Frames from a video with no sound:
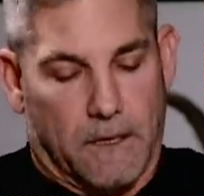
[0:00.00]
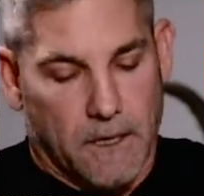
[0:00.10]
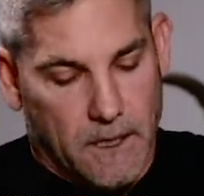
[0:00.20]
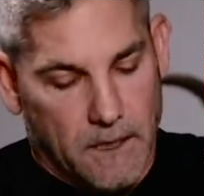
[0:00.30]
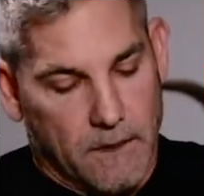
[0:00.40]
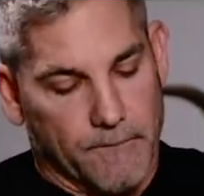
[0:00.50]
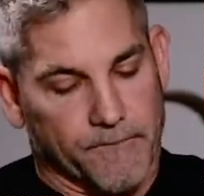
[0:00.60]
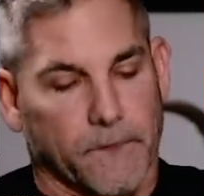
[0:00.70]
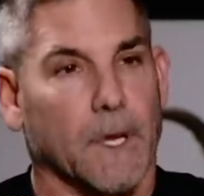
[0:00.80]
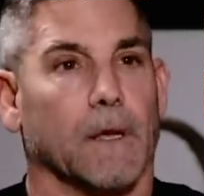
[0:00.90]
Um,
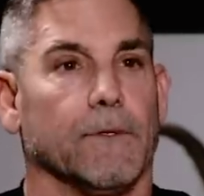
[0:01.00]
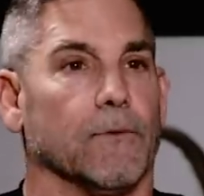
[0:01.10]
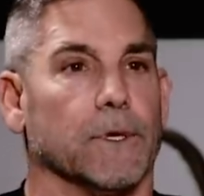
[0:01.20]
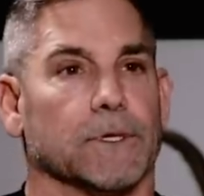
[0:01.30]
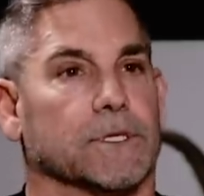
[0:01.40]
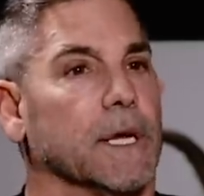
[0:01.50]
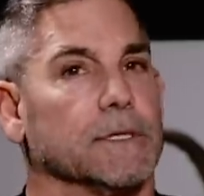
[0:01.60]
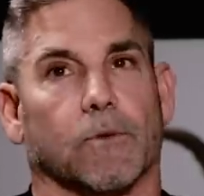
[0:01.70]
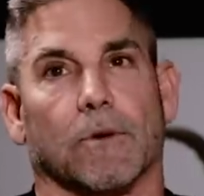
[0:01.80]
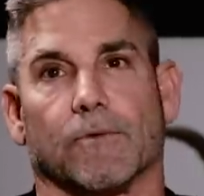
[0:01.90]
the real
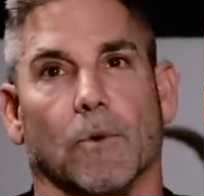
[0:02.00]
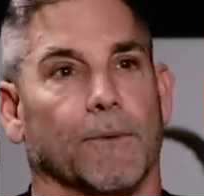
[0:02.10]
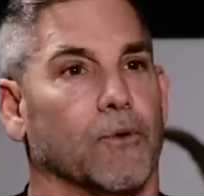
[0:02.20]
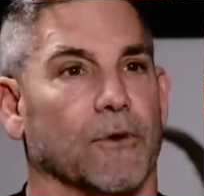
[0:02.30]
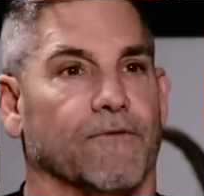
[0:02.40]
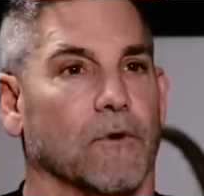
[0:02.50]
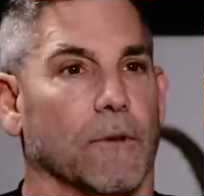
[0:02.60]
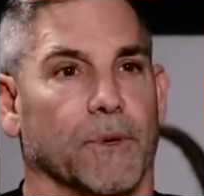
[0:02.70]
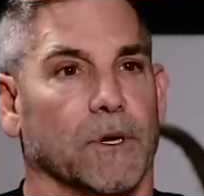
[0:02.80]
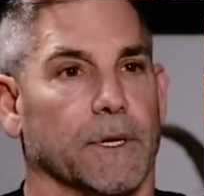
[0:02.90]
estate's worth
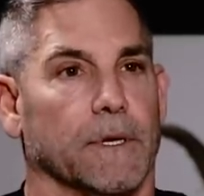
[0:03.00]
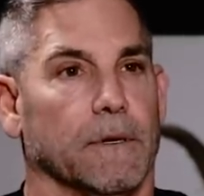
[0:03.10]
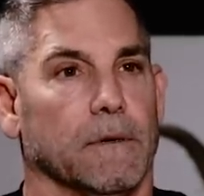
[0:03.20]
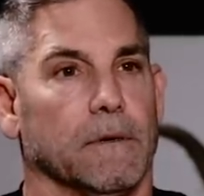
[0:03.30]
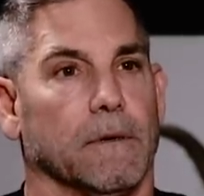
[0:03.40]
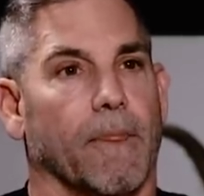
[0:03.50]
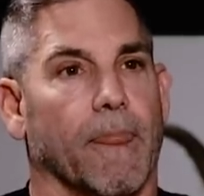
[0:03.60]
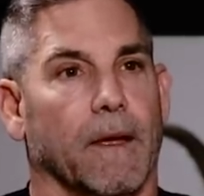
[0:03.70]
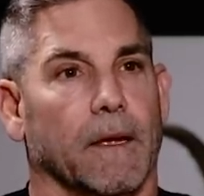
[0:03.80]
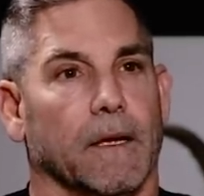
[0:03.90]
1.4 billion
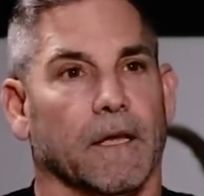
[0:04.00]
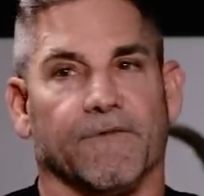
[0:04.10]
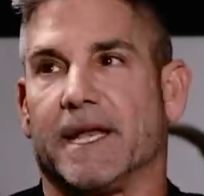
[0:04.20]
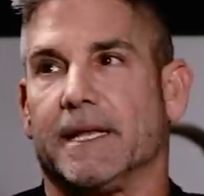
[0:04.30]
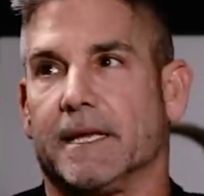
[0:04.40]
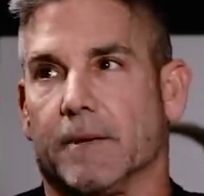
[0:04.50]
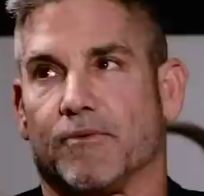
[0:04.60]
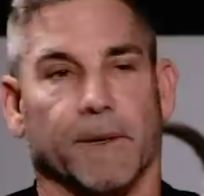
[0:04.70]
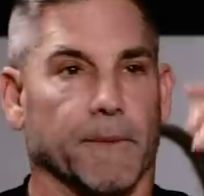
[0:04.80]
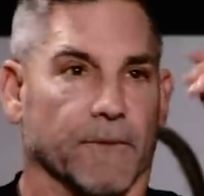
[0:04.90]
if I didn't get a
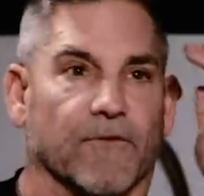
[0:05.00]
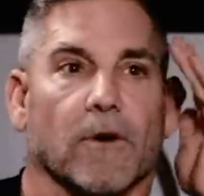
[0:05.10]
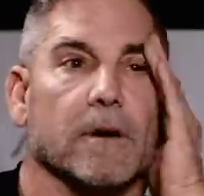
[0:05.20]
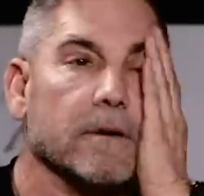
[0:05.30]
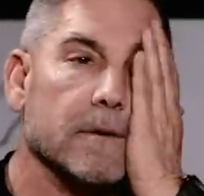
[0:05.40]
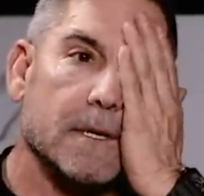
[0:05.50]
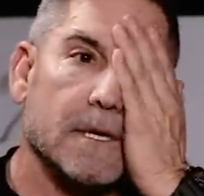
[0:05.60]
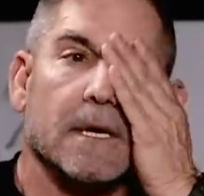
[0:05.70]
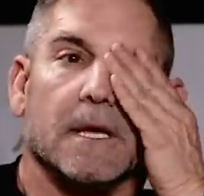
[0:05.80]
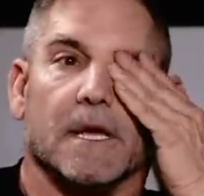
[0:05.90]
premium for it. Mm-hmm
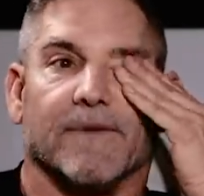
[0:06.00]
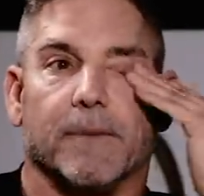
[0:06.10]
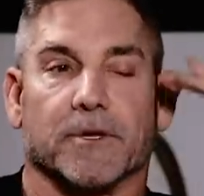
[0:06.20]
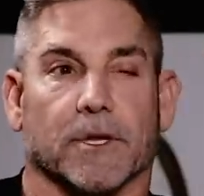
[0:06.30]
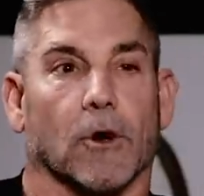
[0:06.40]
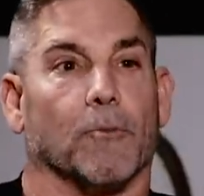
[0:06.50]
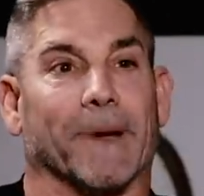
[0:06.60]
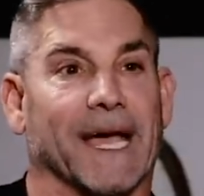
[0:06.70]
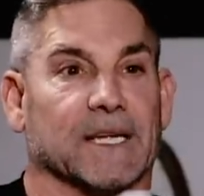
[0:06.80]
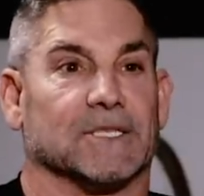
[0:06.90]
if I put the whole
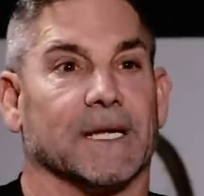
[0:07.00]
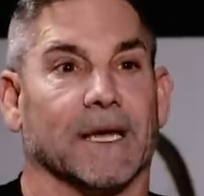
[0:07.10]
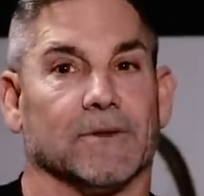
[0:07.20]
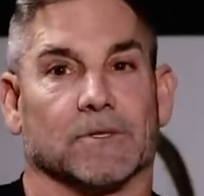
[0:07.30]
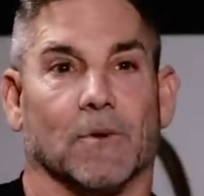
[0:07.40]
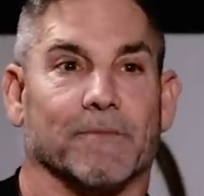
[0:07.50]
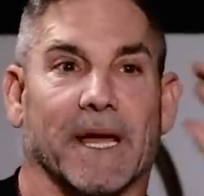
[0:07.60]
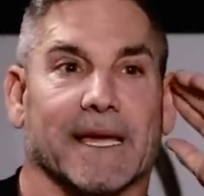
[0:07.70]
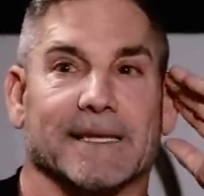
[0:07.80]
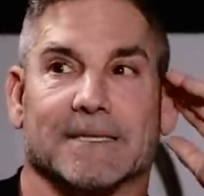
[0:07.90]
package together as one
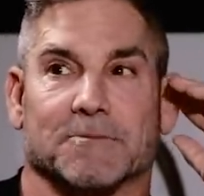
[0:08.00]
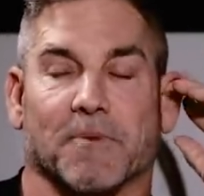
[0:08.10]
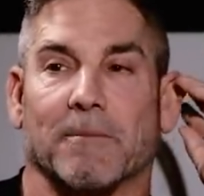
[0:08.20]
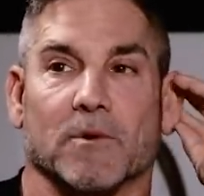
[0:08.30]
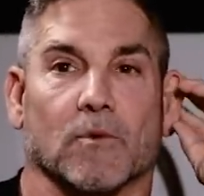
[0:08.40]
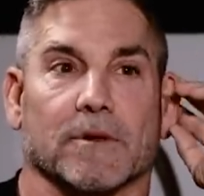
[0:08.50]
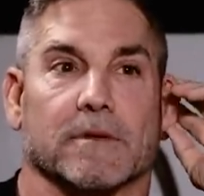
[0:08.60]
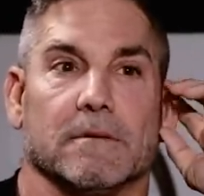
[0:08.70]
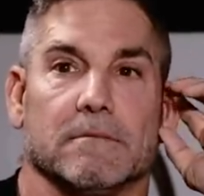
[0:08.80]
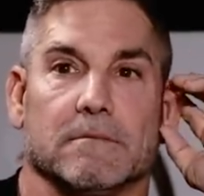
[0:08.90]
package, it's probably
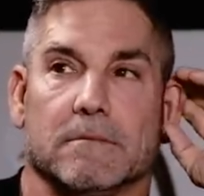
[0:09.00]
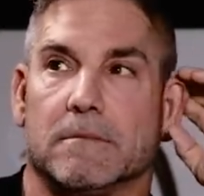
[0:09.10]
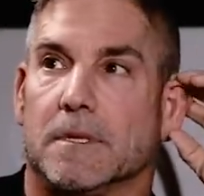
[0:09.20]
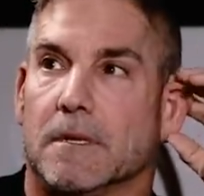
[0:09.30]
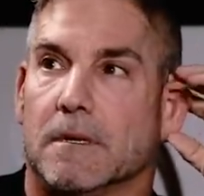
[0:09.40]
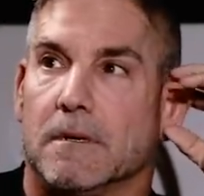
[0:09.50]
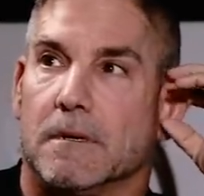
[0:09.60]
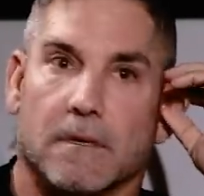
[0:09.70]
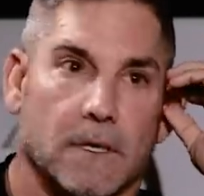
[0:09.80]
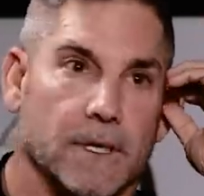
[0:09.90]
worth
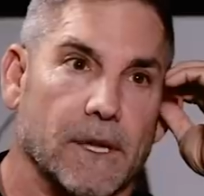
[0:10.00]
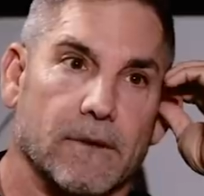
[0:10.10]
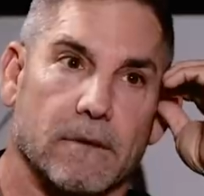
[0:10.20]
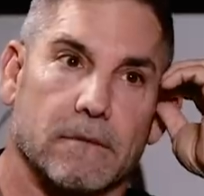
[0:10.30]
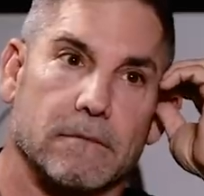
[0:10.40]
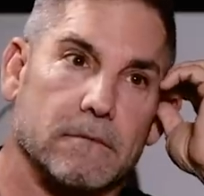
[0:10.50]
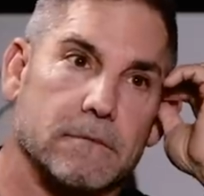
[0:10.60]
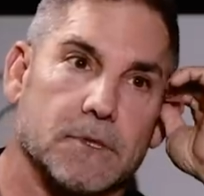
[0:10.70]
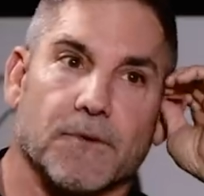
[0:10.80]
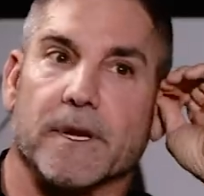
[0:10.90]
another
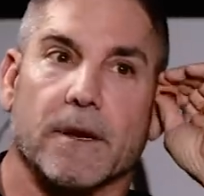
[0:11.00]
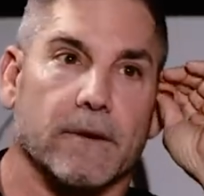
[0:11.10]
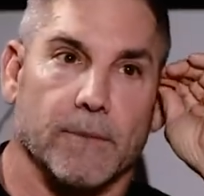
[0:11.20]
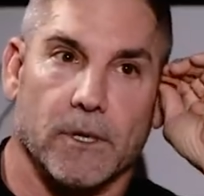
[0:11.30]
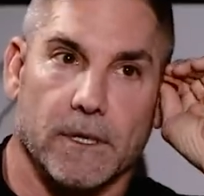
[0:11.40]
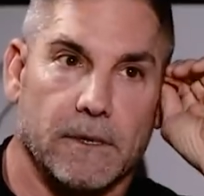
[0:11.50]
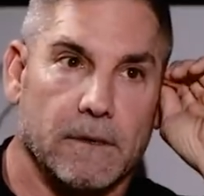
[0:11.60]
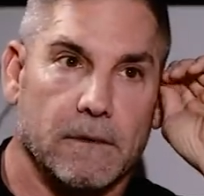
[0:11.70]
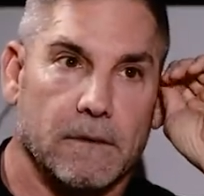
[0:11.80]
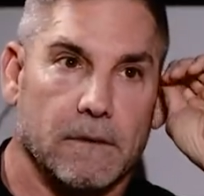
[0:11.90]
300 million.
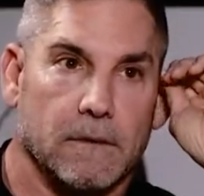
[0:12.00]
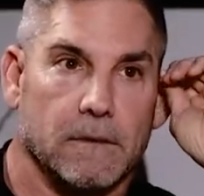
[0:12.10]
Mm-hmm.